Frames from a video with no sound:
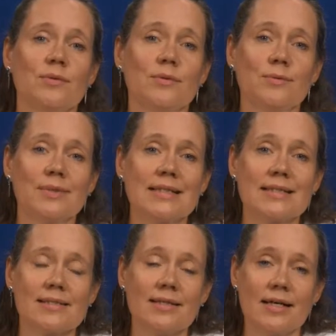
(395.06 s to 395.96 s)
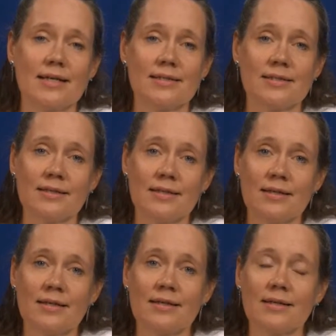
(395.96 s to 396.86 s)
one slide
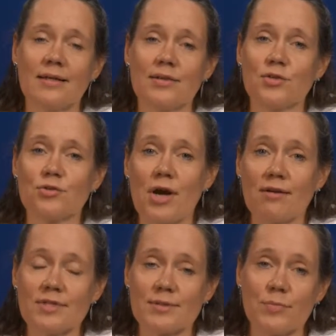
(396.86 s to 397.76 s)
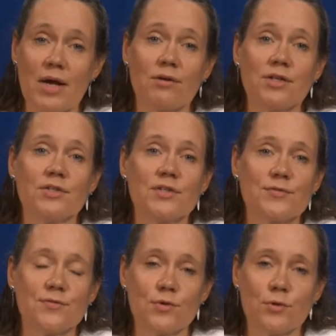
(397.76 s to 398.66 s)
the drivers and
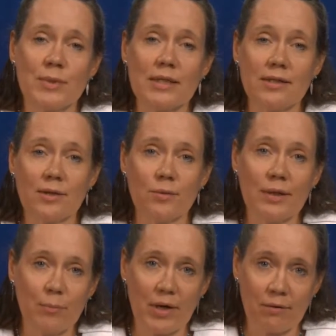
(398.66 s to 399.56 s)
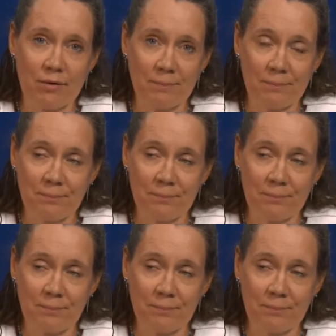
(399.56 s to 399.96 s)
barriers for building wind power.